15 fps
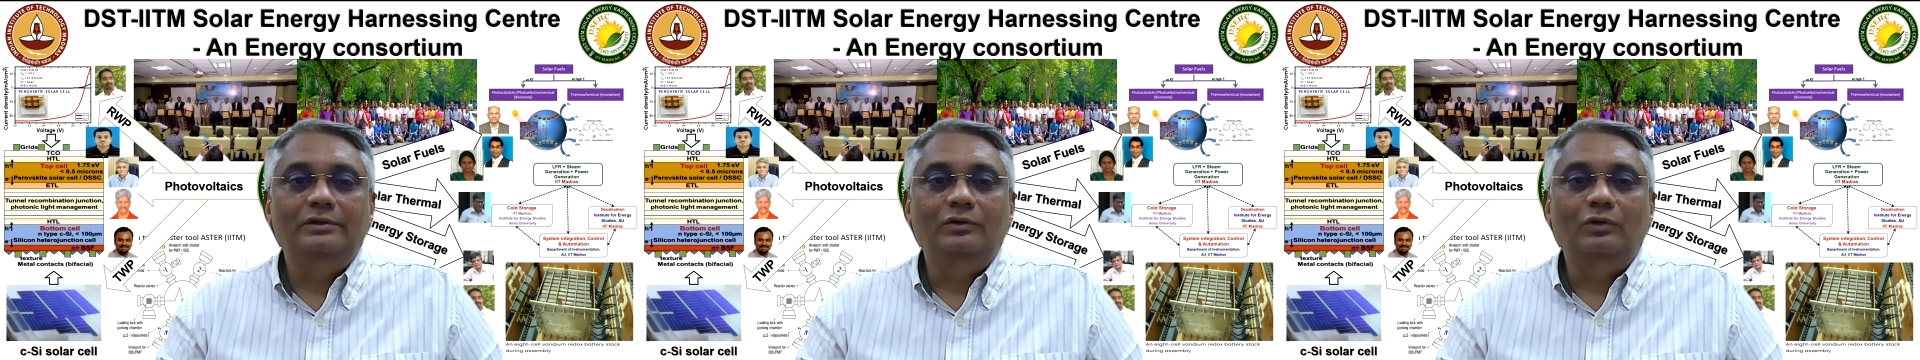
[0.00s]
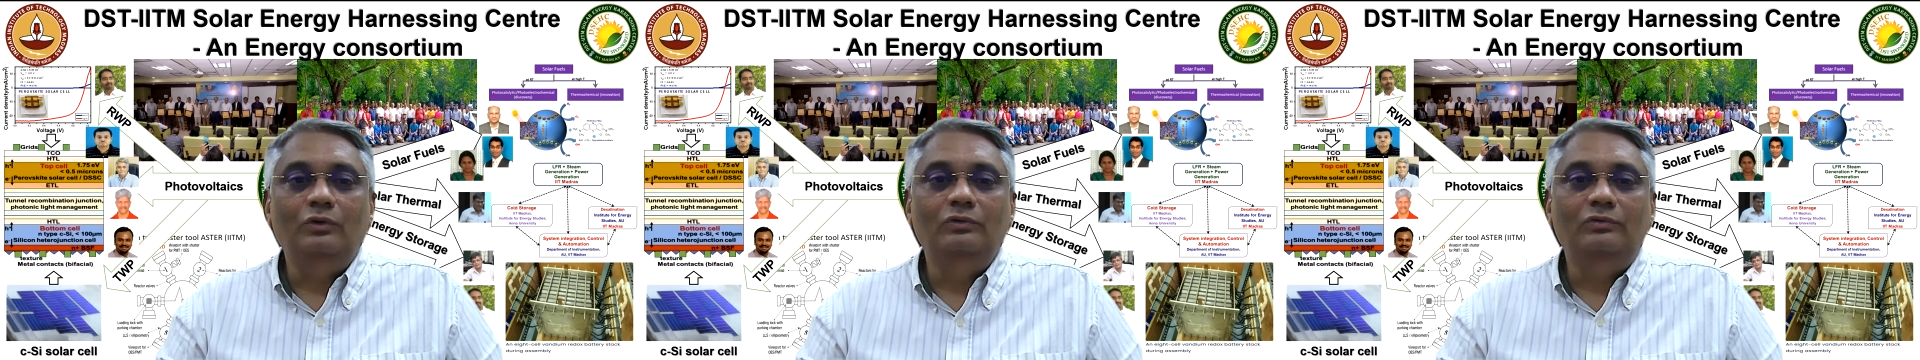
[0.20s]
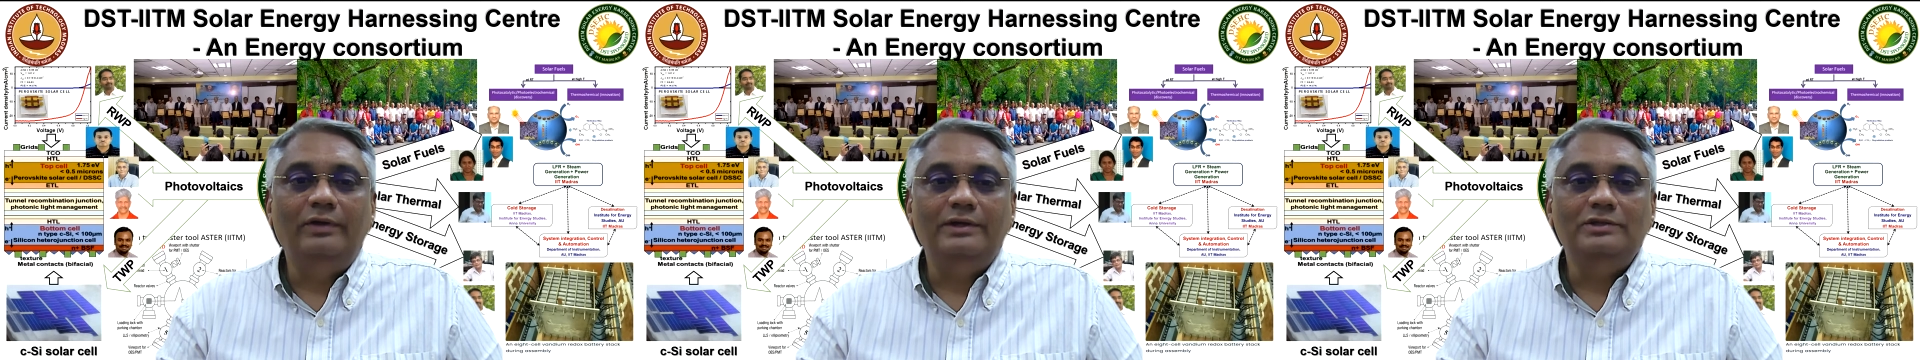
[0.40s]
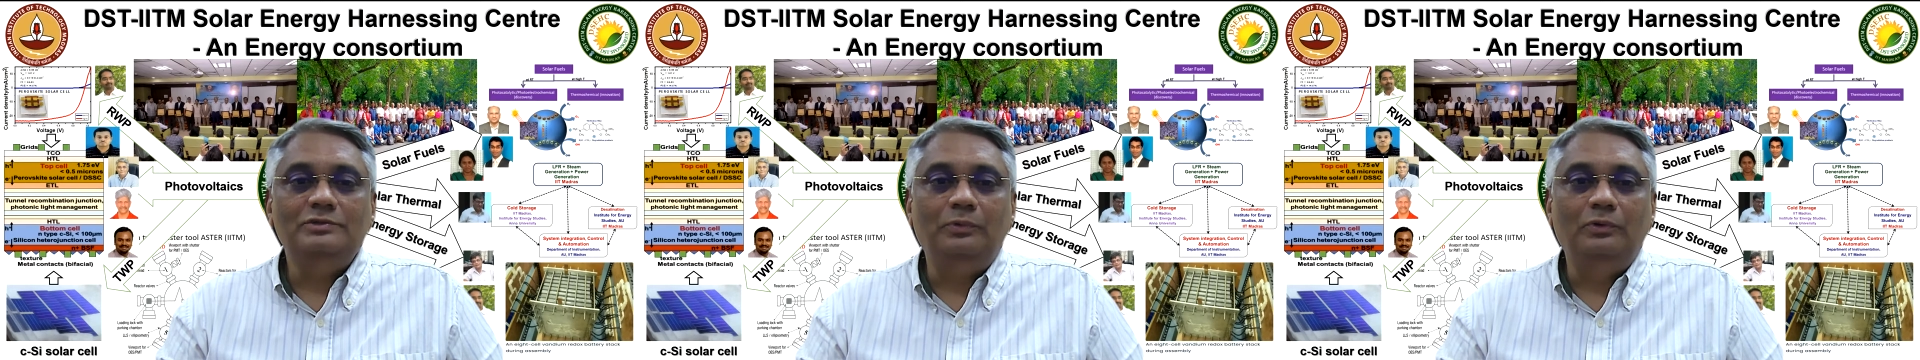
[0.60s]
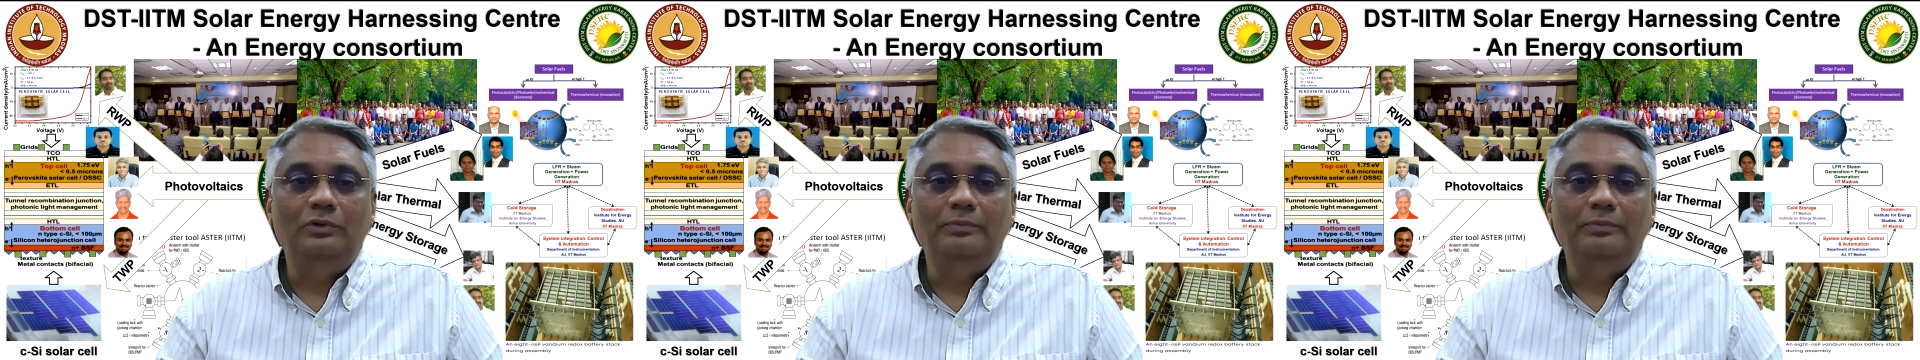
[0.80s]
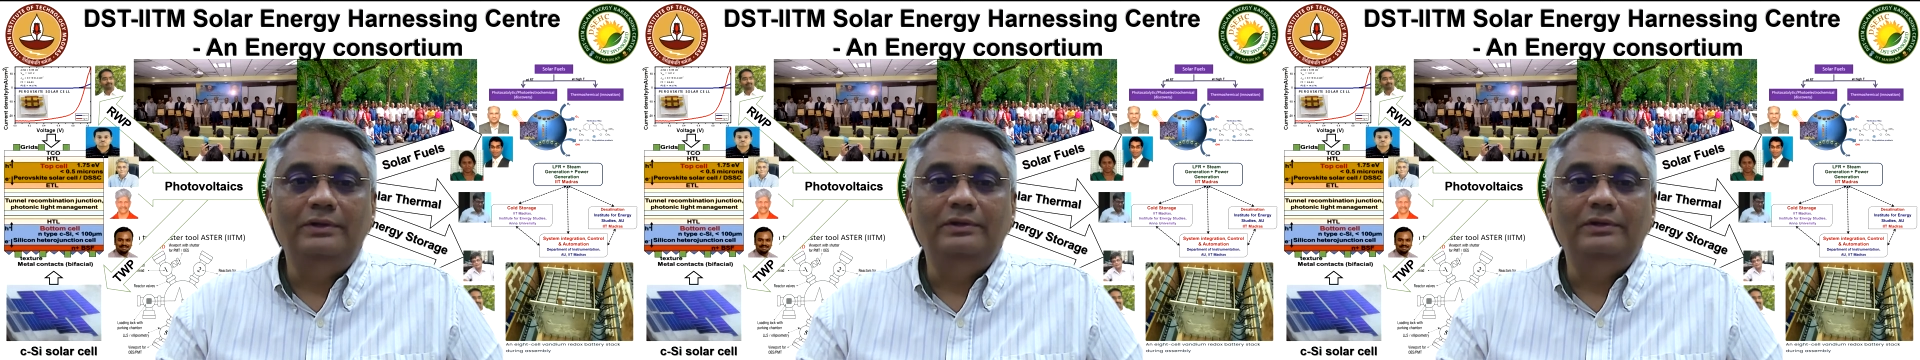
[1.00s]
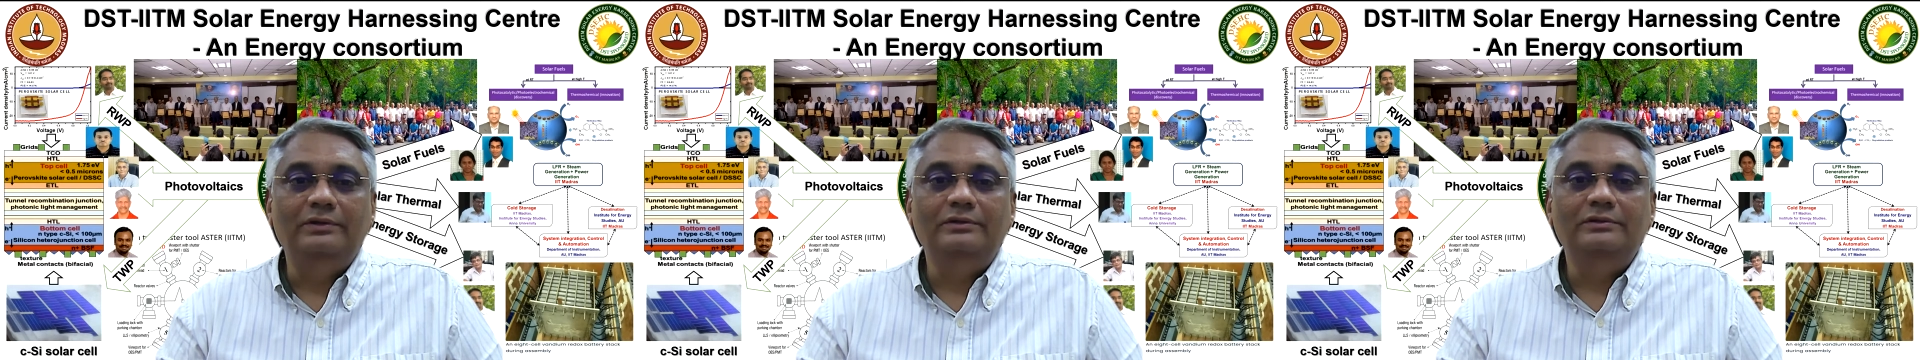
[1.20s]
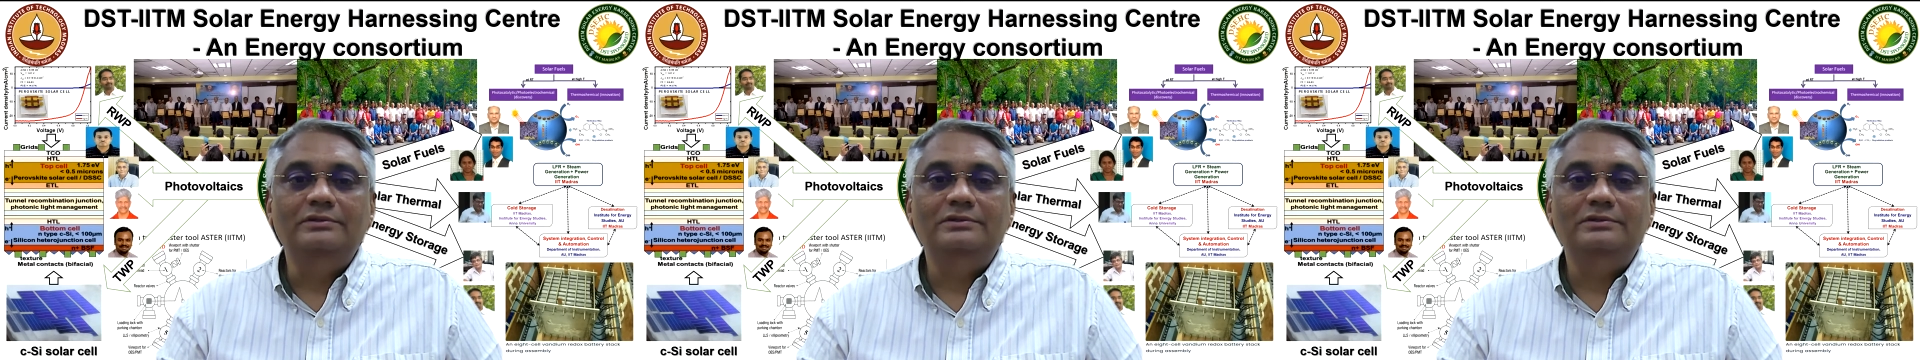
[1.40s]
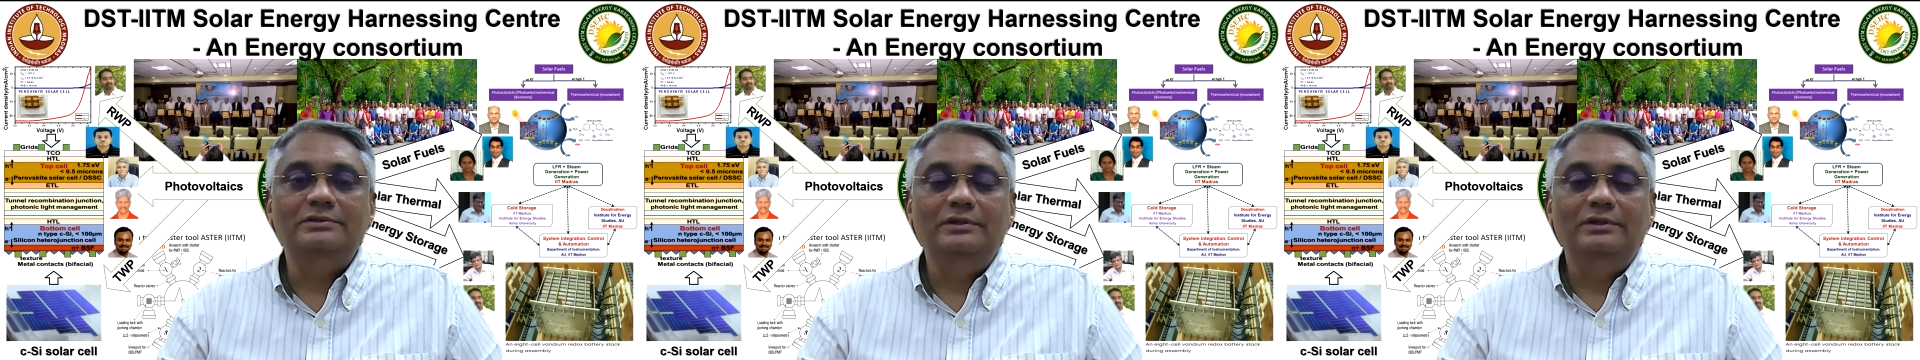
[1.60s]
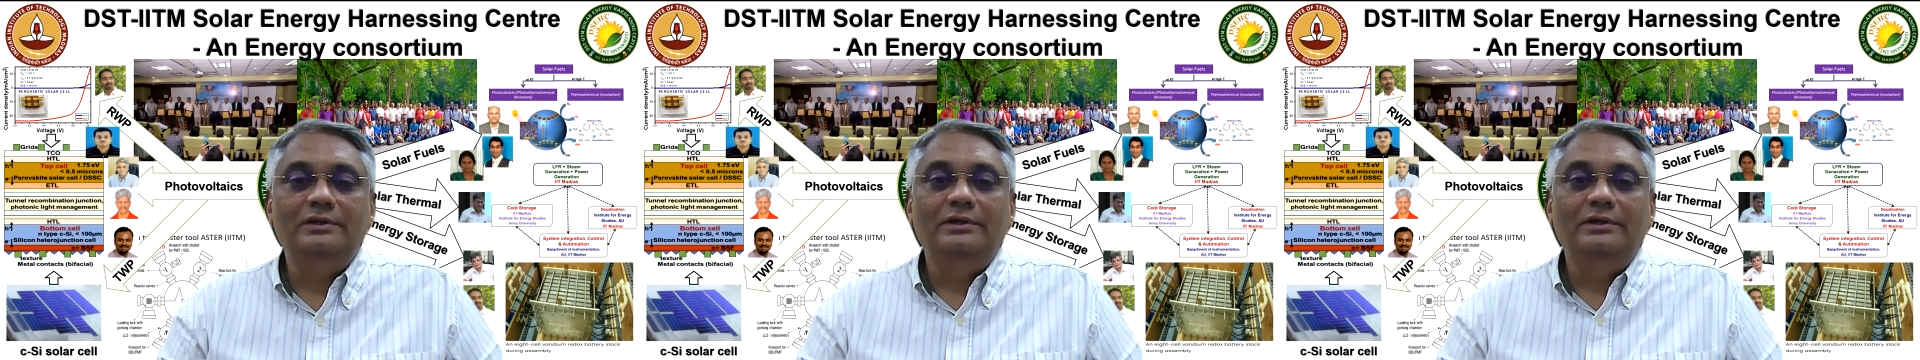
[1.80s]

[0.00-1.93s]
whole transport materials,